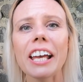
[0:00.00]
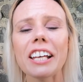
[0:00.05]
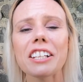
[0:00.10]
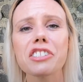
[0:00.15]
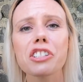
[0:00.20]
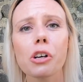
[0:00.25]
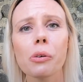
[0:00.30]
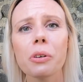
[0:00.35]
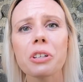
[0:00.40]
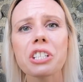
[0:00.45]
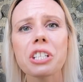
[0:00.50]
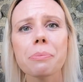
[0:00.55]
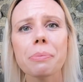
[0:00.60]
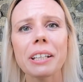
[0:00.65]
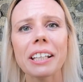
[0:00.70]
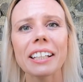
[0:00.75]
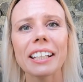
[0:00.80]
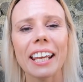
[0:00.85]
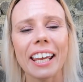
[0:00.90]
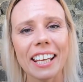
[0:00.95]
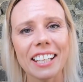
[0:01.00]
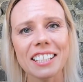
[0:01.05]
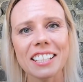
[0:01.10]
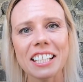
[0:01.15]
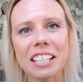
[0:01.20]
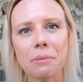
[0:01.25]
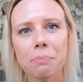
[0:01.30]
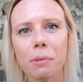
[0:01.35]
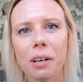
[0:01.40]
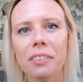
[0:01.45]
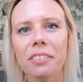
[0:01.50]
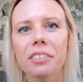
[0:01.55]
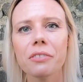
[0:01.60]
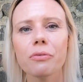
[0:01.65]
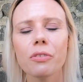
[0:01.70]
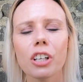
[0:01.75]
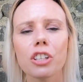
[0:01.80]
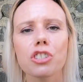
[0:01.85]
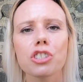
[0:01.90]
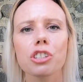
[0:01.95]
It's going to be an 18-month
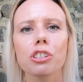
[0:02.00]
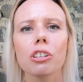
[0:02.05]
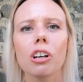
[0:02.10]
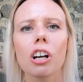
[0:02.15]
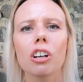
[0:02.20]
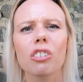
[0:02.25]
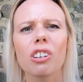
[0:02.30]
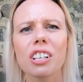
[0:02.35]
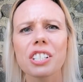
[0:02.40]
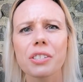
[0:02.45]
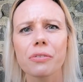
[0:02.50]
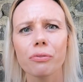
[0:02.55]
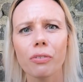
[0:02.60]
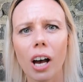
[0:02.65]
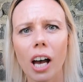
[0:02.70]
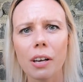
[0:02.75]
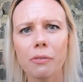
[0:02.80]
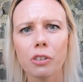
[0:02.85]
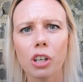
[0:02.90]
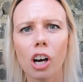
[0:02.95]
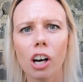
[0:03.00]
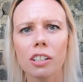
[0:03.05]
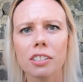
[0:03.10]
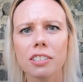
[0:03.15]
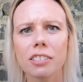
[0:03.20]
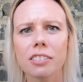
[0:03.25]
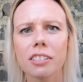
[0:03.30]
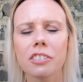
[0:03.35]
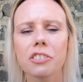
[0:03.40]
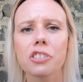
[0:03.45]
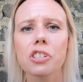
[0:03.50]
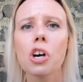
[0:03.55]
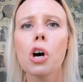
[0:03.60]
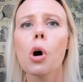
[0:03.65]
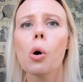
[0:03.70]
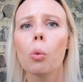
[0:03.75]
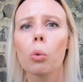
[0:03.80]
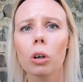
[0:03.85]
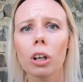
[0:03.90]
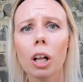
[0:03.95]
adventure across 5 continents
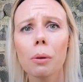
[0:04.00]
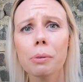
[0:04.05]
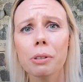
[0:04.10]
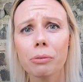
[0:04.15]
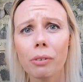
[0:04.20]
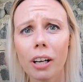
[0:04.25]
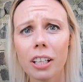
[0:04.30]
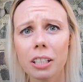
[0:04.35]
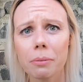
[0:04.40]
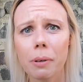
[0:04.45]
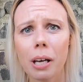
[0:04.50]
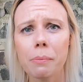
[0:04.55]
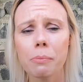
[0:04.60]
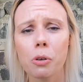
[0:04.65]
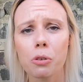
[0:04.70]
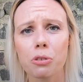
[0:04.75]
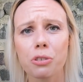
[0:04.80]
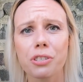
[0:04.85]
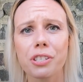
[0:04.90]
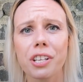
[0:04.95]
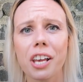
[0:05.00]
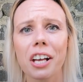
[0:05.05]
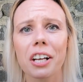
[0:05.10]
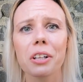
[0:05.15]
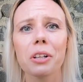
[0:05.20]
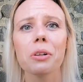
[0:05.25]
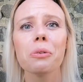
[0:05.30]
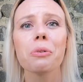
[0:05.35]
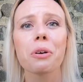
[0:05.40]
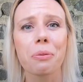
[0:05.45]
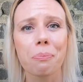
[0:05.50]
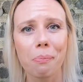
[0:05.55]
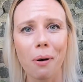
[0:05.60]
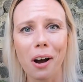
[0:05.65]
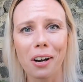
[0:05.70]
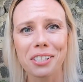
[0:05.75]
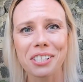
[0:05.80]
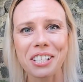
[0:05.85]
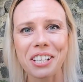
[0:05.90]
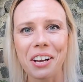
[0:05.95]
where I'll be riding my motorcycle with
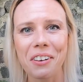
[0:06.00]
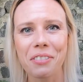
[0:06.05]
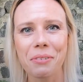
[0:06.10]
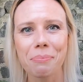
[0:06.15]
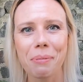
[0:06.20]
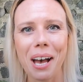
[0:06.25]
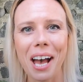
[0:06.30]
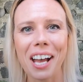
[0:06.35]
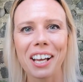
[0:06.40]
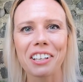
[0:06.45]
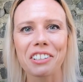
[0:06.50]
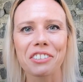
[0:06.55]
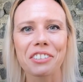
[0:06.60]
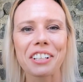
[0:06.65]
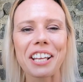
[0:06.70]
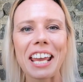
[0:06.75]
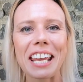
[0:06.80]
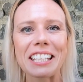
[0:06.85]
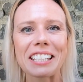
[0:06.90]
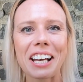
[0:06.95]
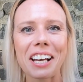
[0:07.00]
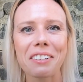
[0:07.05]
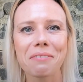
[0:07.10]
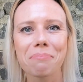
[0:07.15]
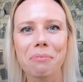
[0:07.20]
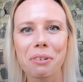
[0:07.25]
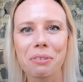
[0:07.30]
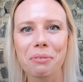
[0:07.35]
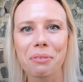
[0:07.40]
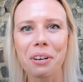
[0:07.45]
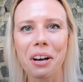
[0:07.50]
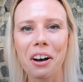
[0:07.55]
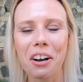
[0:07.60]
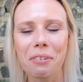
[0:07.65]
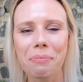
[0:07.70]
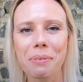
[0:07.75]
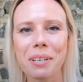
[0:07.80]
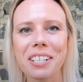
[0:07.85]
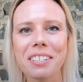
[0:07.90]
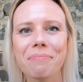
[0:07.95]
Moxie on the back in her K9 Moto
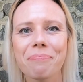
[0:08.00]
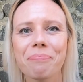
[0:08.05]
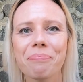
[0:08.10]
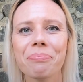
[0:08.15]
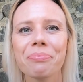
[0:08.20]
Cockpit.